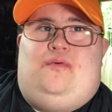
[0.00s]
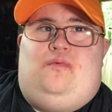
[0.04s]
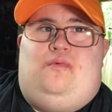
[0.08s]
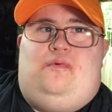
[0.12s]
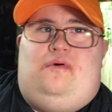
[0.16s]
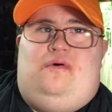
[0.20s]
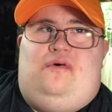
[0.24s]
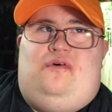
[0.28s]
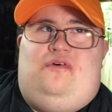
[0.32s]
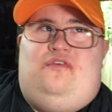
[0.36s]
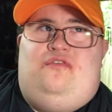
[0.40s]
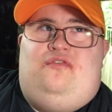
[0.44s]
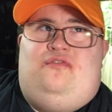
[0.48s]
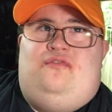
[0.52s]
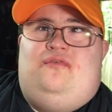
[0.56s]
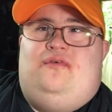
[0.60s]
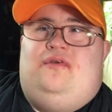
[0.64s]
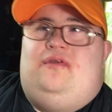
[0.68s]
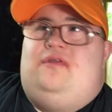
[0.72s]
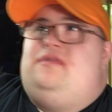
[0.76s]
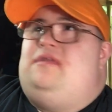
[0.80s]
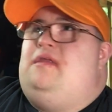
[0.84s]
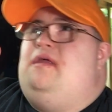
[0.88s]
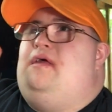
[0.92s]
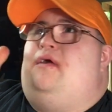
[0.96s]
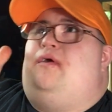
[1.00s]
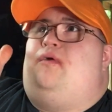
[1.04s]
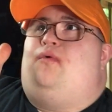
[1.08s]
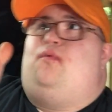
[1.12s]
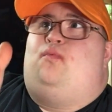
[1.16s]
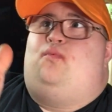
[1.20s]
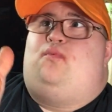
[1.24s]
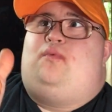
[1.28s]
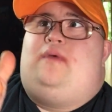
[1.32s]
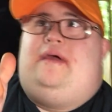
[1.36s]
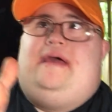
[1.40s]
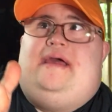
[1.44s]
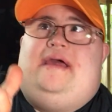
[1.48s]
Wolf did
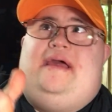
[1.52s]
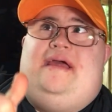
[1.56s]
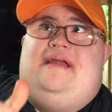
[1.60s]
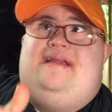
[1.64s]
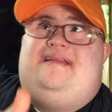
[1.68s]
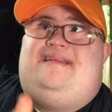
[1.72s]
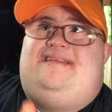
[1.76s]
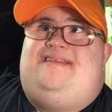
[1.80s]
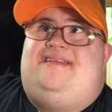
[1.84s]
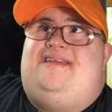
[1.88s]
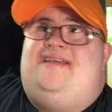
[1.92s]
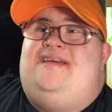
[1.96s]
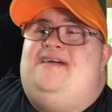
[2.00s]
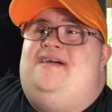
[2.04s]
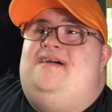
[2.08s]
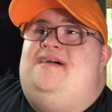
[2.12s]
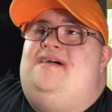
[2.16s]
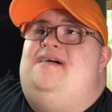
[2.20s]
great